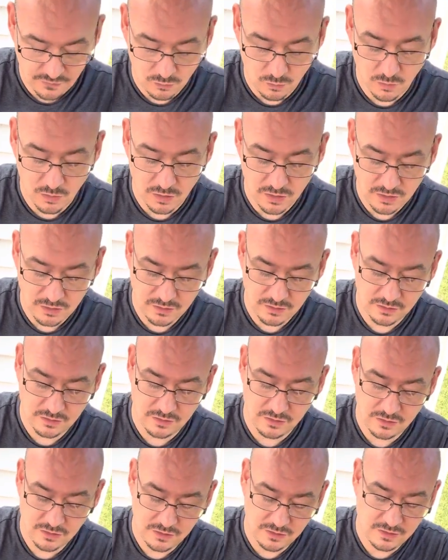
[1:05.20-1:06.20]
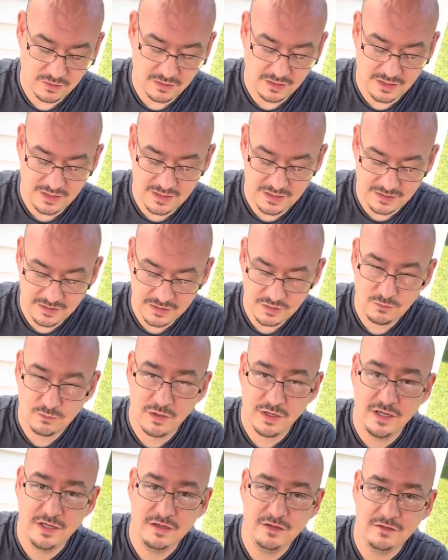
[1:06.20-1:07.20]
you want, the easiest
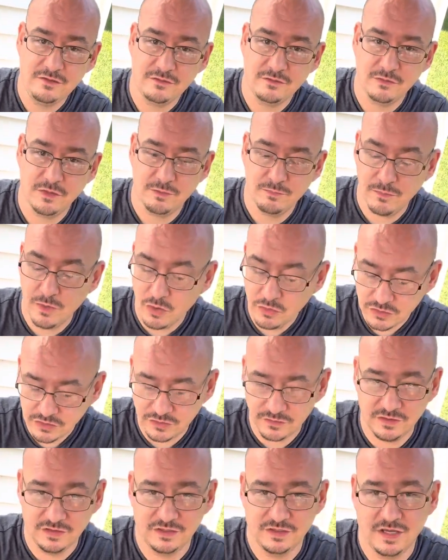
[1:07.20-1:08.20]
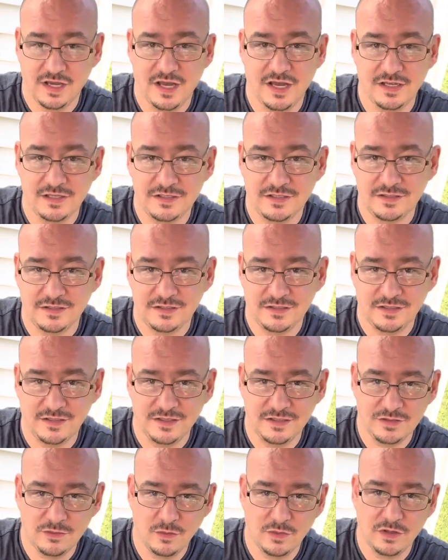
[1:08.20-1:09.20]
way with most of these guys
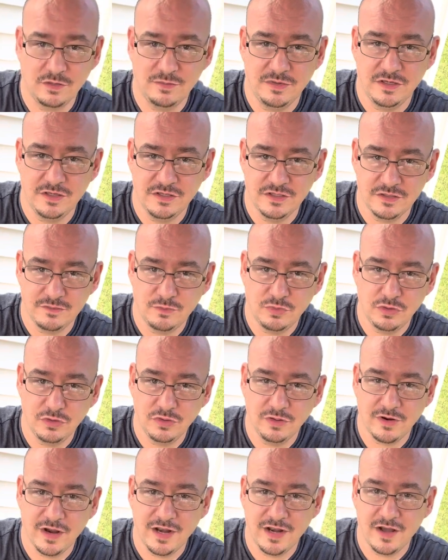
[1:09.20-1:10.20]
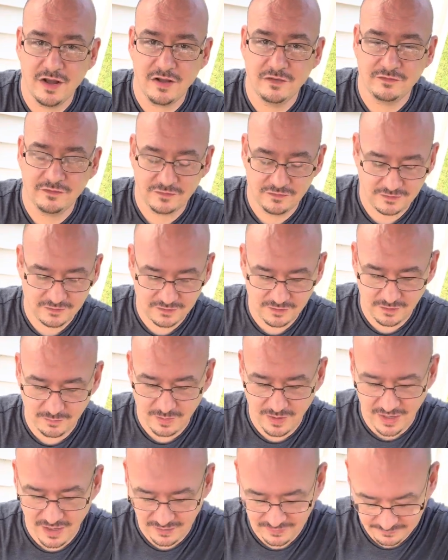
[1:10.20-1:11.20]
is going to be to just pull right off the
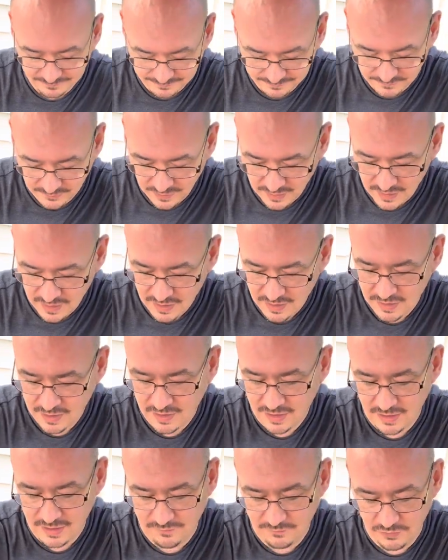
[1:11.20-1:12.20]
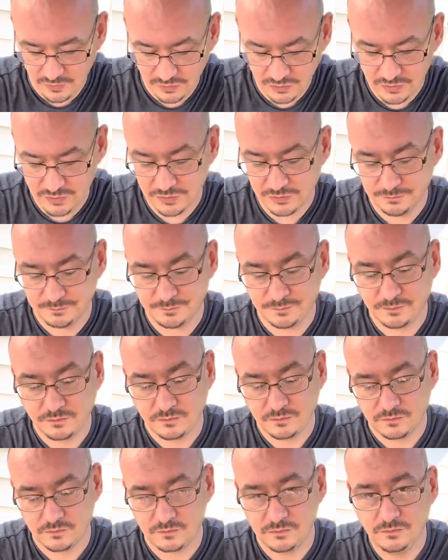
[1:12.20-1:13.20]
pot. And if you look,
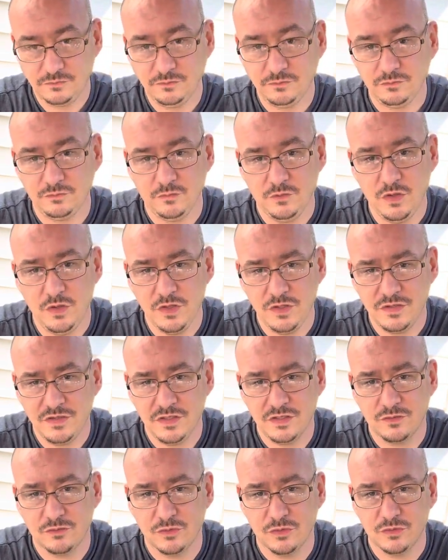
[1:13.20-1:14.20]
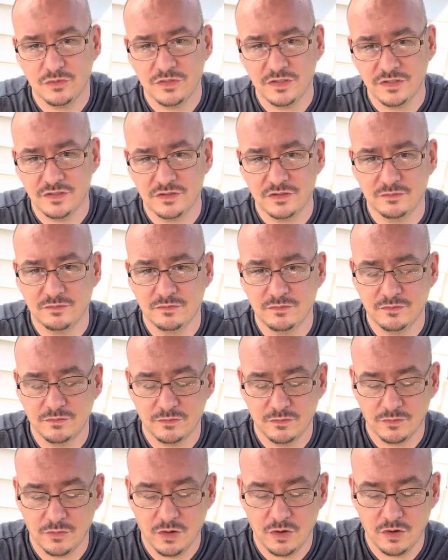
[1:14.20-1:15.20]
you can see the root system
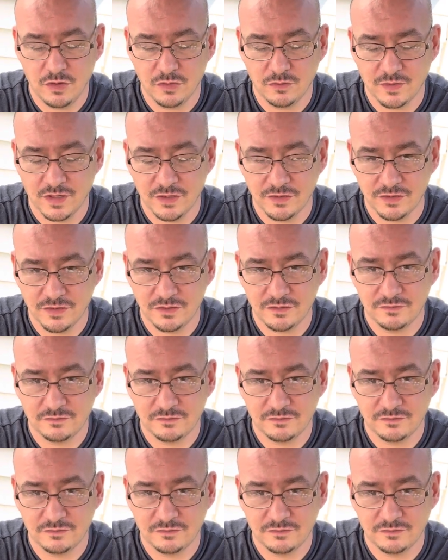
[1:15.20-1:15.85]
all around it.